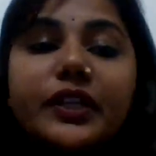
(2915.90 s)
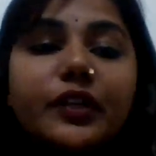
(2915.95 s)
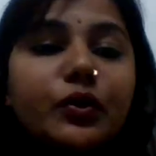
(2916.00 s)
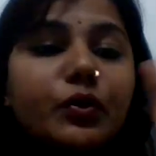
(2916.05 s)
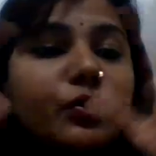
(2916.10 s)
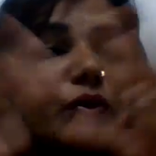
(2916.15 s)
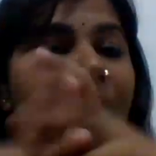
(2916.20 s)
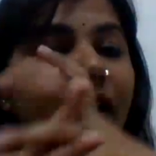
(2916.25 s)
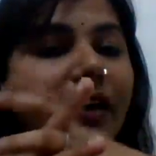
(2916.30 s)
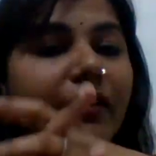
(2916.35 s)

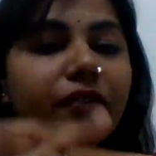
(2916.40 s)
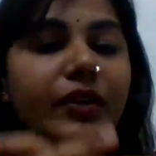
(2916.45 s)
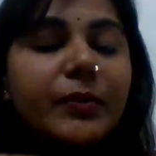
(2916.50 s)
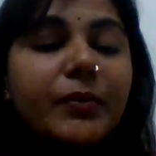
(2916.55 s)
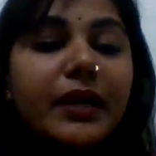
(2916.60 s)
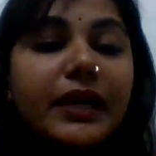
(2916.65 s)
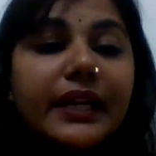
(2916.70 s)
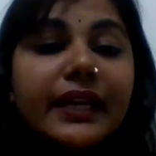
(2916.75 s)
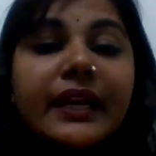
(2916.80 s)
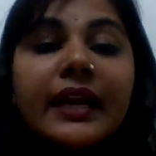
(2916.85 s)
to
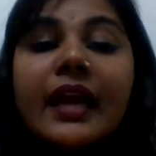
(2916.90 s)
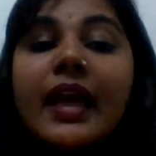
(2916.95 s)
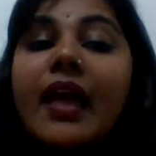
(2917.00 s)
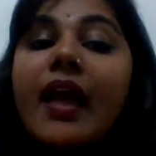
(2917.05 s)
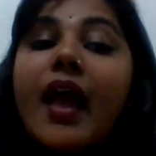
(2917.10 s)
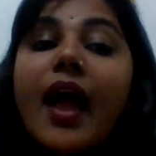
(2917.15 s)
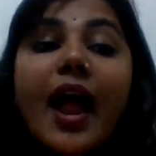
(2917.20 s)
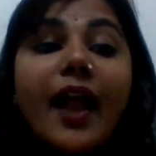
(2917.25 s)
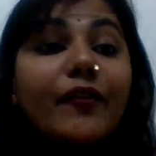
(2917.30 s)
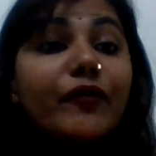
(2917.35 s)
everybody.
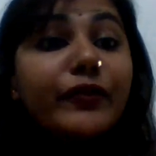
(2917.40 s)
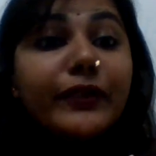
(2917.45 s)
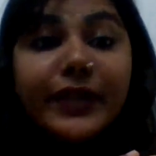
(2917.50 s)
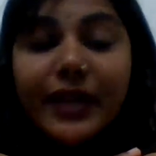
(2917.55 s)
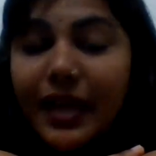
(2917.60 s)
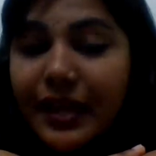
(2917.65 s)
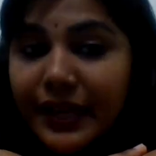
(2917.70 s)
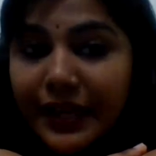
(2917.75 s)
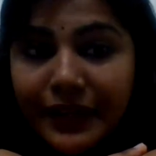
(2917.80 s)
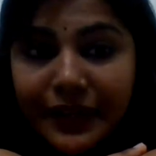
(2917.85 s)
And we
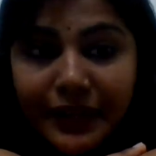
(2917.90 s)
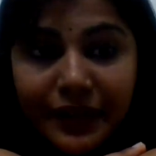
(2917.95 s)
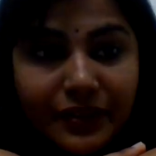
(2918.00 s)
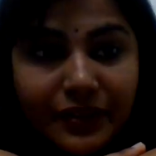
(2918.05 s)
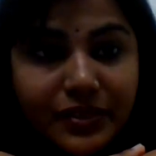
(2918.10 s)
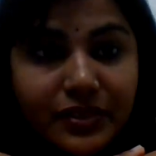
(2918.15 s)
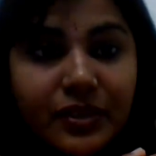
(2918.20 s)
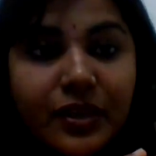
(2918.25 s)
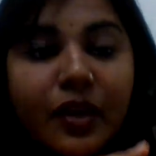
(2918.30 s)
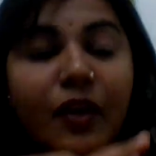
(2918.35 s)
are
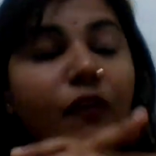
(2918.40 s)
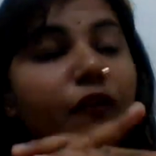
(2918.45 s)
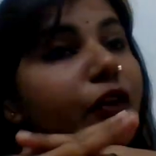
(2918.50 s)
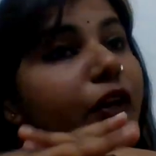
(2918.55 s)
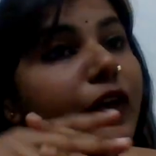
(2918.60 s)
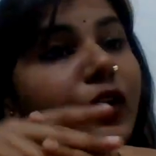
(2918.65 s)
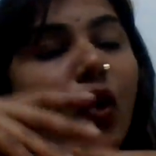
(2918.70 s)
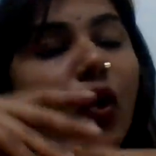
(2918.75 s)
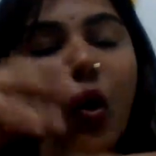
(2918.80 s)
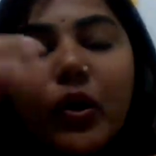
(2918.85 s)
Indians.
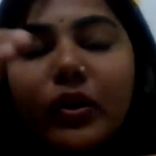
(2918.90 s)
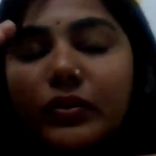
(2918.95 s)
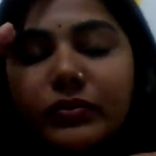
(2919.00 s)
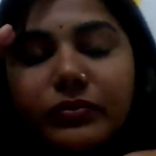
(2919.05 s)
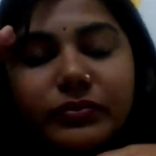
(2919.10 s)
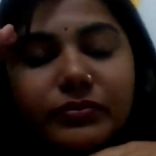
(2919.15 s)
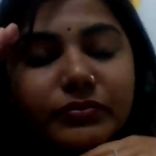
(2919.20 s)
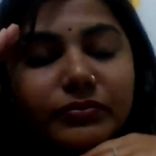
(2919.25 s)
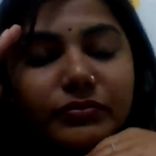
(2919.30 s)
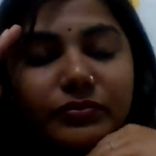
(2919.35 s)
We don't
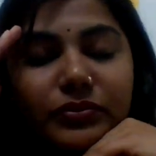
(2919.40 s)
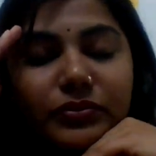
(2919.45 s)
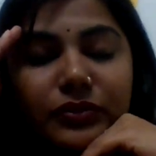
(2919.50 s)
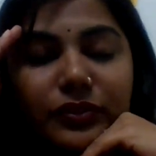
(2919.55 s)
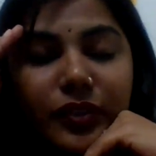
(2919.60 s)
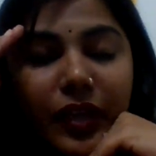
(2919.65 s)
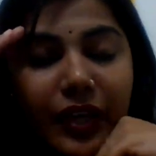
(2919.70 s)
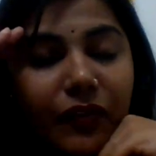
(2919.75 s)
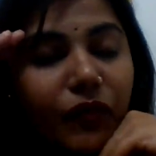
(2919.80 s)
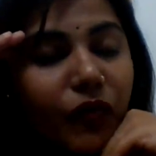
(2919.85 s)

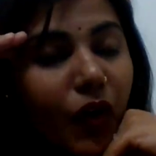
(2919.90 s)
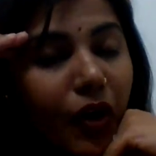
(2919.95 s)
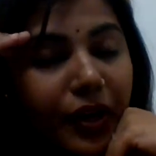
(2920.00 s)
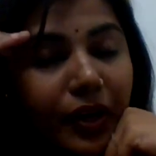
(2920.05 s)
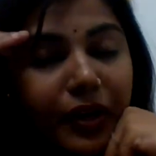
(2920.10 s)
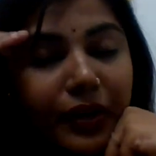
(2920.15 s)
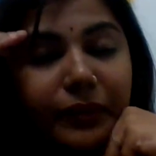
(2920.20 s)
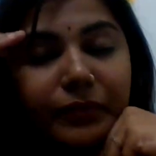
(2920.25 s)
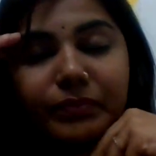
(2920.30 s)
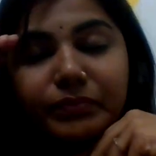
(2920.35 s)
think for
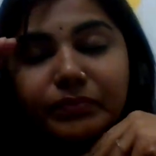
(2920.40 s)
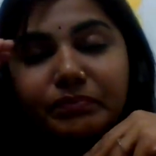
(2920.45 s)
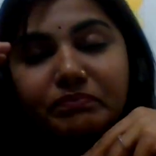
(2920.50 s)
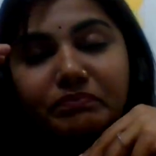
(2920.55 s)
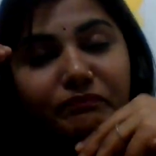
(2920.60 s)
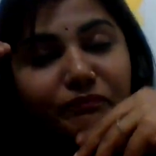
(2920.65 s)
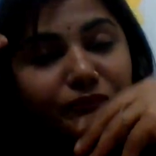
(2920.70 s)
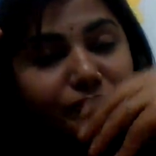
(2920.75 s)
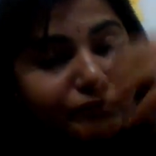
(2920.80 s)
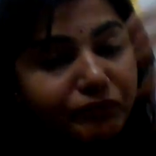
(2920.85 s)
a
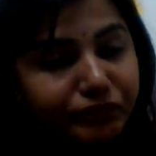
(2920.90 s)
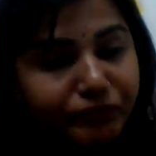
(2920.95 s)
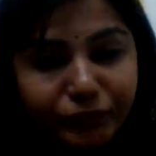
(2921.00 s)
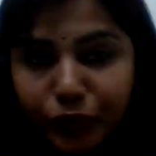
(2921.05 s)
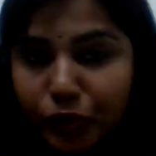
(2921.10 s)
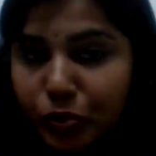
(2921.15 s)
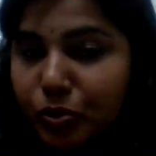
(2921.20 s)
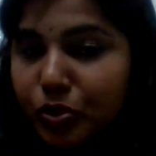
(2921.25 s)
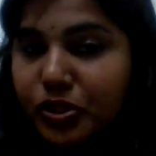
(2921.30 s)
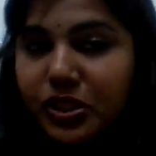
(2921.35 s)

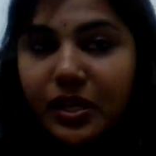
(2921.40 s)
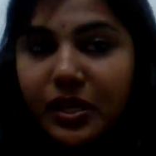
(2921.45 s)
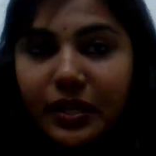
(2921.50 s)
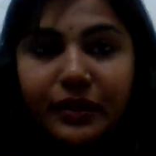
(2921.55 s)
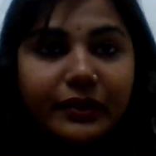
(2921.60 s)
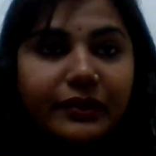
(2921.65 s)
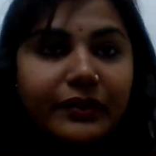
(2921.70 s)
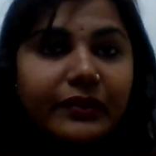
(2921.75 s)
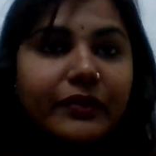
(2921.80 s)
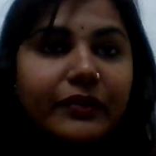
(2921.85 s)

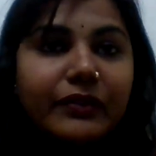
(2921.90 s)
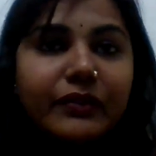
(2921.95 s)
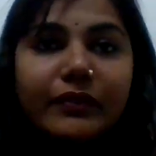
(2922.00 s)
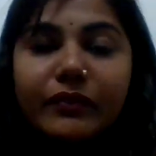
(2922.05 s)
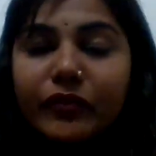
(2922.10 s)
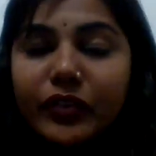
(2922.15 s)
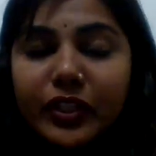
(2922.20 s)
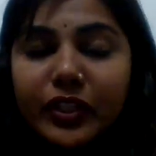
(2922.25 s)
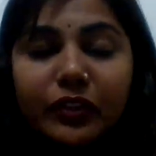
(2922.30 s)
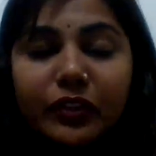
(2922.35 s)
future.
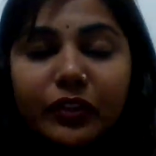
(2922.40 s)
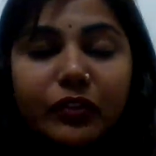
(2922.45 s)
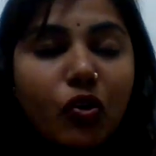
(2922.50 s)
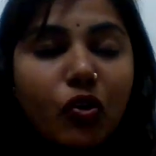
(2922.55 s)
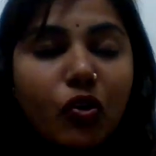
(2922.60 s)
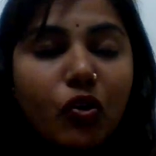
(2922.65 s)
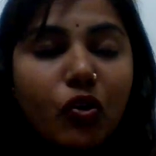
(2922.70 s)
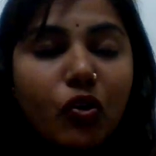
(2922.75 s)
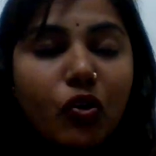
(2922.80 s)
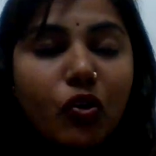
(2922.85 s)
We
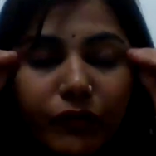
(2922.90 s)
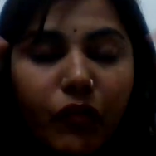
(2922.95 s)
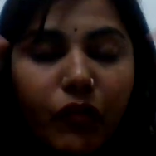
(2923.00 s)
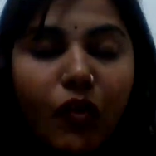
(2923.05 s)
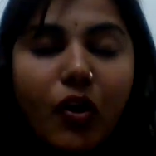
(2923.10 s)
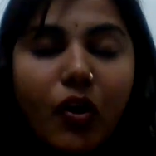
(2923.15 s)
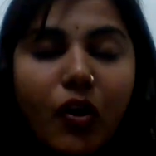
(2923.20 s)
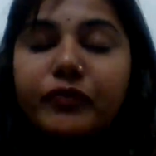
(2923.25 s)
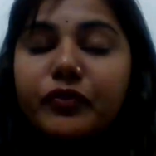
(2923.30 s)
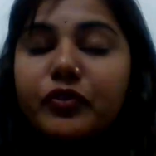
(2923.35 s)
don't think
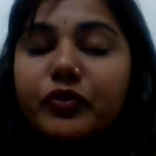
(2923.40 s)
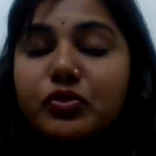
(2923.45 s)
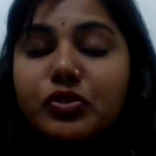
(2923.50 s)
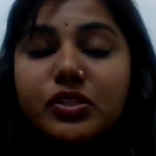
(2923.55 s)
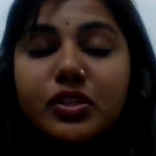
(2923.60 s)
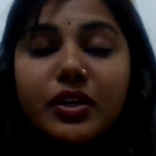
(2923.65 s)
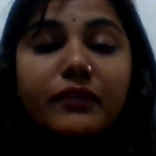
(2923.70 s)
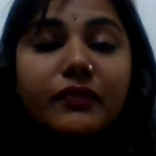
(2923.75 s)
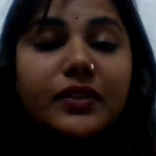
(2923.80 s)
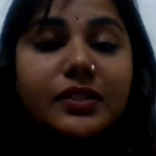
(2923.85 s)
for
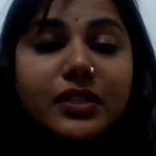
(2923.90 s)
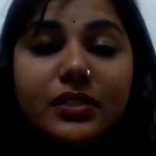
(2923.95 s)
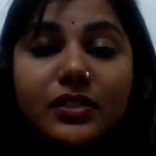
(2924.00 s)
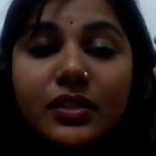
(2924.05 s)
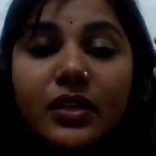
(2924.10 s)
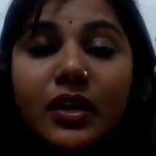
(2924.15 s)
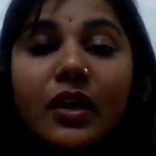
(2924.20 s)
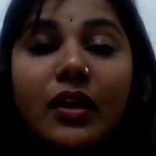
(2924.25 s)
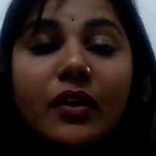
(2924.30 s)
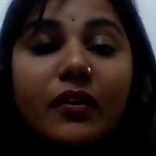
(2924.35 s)
future. We
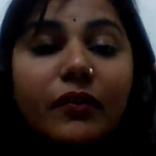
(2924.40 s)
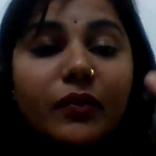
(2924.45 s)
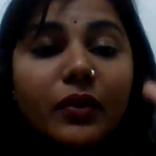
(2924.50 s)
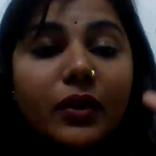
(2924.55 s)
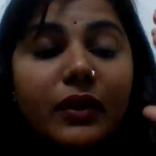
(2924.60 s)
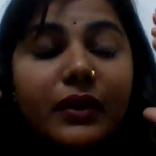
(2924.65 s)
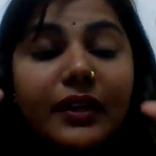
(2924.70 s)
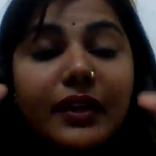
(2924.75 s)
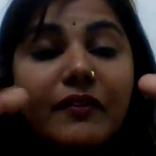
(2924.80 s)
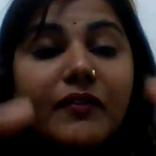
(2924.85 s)
just
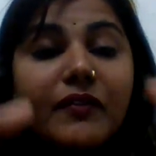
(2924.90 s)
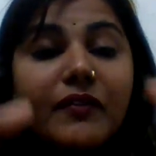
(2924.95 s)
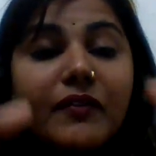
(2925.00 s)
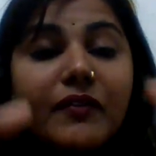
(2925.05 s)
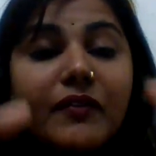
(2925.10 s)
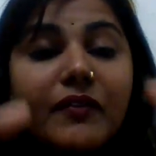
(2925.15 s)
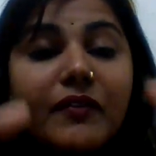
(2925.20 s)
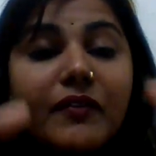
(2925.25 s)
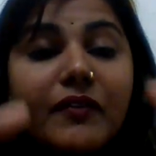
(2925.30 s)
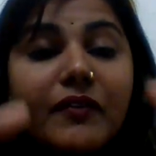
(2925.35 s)
live
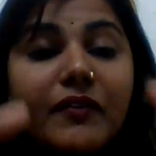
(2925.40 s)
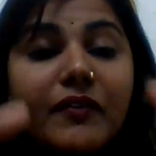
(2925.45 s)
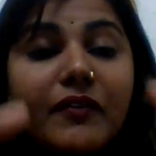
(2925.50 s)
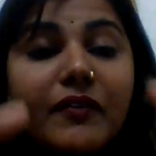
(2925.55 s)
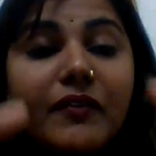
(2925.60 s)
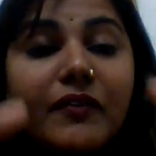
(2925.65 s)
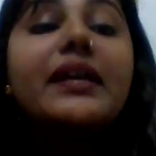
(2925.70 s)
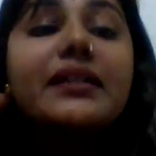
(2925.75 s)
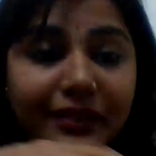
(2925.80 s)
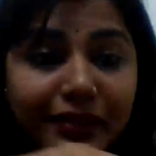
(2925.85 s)
in
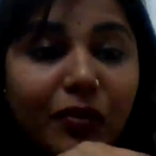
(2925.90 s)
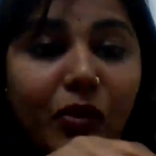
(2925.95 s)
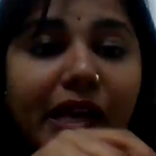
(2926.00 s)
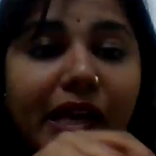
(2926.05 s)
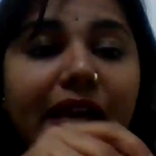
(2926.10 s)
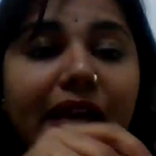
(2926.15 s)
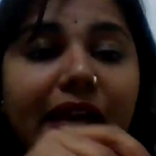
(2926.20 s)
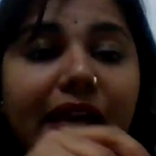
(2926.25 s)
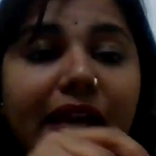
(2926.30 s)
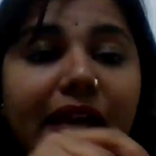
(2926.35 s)
present.
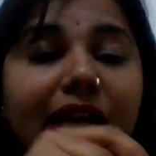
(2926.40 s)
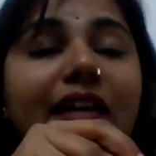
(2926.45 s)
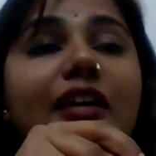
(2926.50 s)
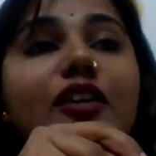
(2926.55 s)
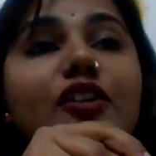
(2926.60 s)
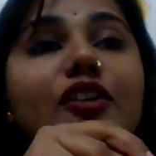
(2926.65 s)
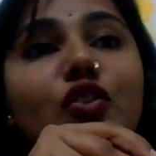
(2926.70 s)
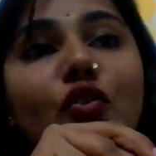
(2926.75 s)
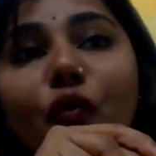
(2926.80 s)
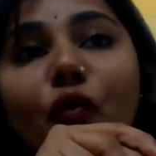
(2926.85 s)
Okay.
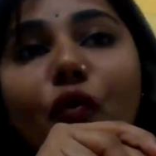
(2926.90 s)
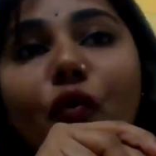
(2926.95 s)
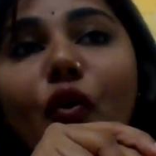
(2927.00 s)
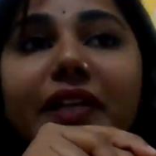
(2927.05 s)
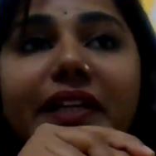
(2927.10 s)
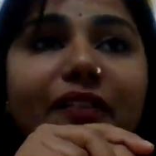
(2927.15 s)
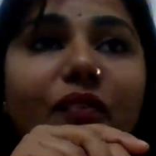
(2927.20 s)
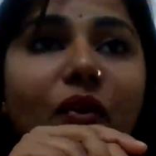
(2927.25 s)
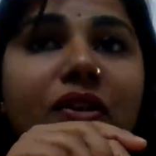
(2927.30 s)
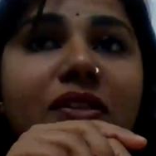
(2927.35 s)
So what
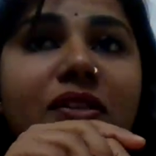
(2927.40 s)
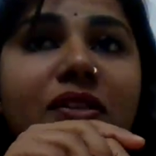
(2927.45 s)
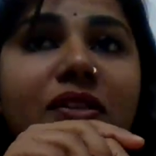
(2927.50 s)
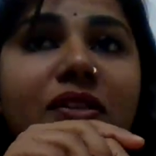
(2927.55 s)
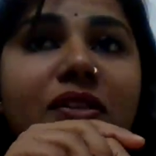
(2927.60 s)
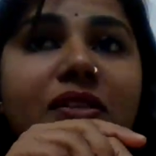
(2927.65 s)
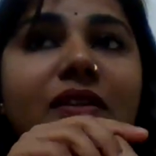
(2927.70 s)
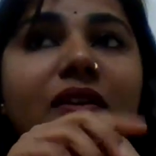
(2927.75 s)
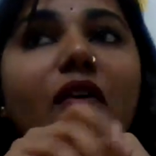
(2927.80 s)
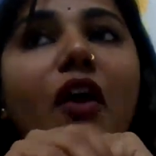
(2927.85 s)
we did
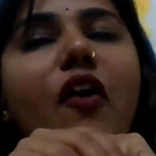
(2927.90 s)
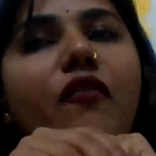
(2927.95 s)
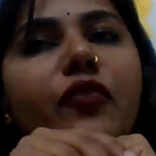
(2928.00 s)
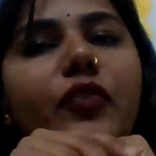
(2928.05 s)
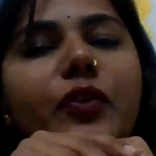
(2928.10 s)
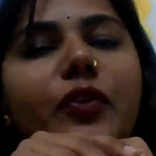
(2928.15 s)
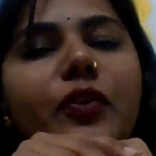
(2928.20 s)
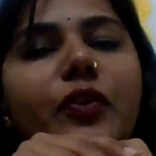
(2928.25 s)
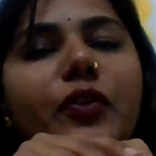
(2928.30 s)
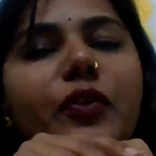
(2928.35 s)
was,
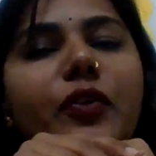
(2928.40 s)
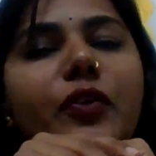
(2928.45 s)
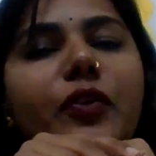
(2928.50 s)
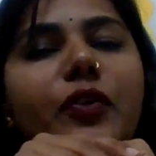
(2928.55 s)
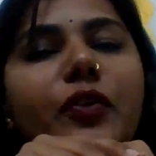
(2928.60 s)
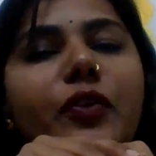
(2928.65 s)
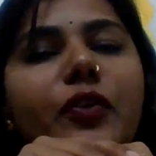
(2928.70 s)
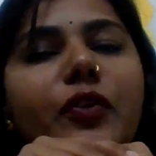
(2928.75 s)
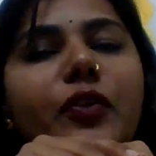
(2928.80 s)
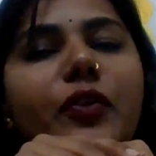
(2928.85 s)

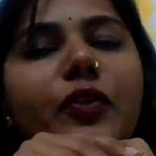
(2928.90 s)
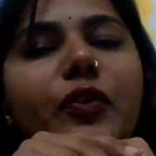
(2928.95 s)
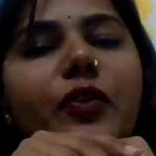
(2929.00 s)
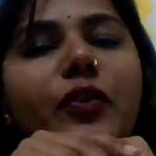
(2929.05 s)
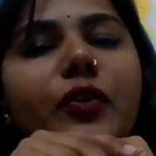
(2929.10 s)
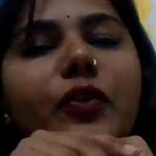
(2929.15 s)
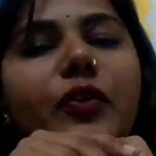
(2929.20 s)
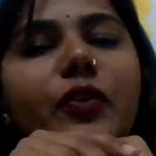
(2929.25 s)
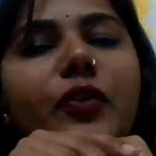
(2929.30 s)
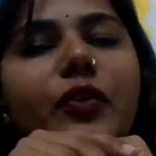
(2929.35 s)
everybody
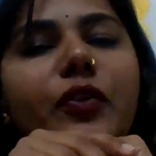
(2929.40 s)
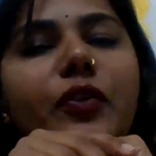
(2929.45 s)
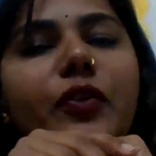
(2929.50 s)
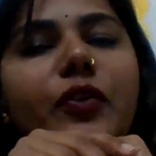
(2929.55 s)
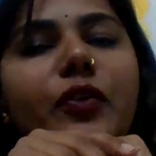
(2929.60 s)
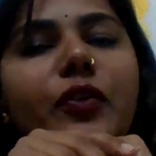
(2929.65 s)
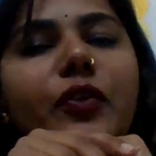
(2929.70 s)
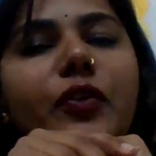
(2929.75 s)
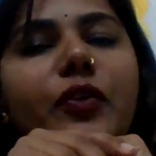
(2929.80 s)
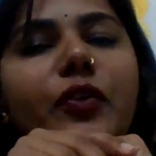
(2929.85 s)
switched to
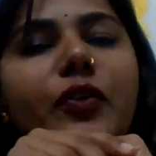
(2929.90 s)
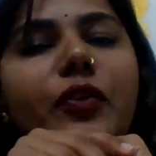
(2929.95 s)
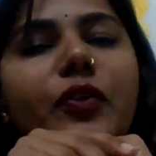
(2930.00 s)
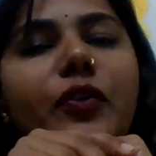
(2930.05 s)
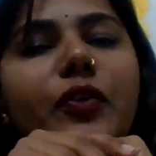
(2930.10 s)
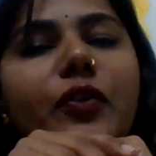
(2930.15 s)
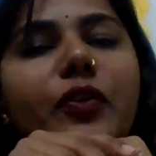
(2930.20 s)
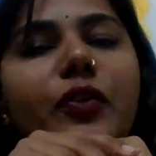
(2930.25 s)
Jio.